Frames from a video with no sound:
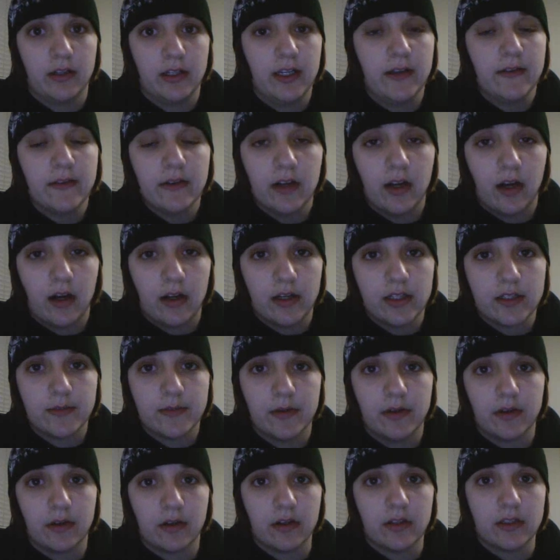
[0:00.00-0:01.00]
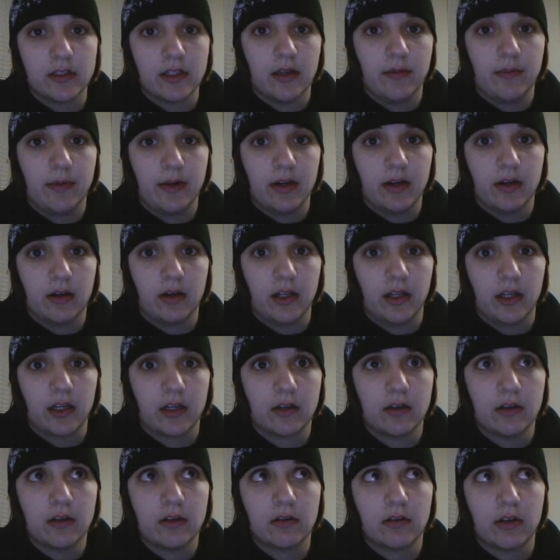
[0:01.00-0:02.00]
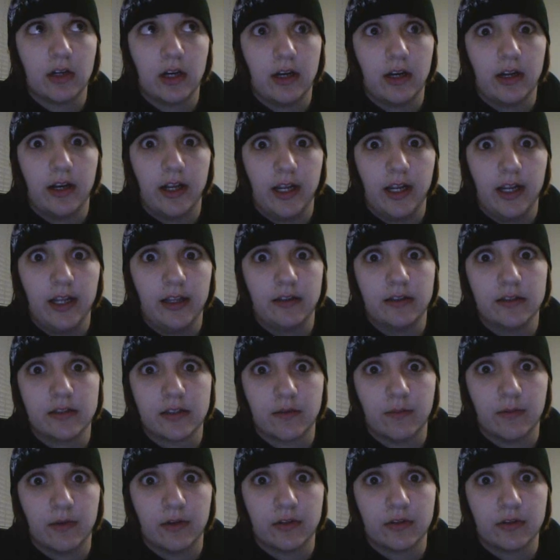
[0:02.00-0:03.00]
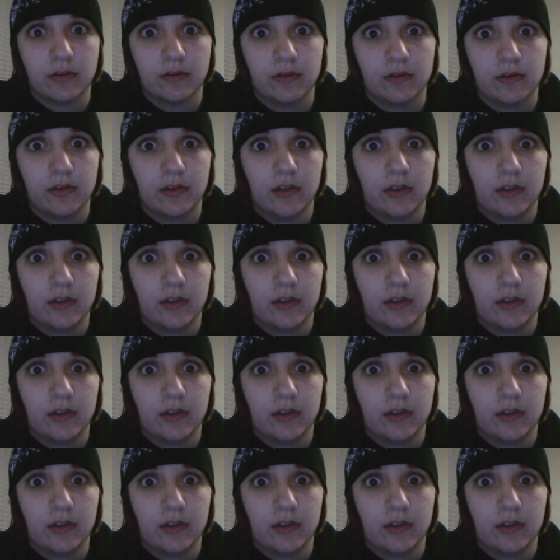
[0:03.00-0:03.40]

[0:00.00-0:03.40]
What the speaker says: Even non-smokers, I bet, are like, oh god, I hate this commercial.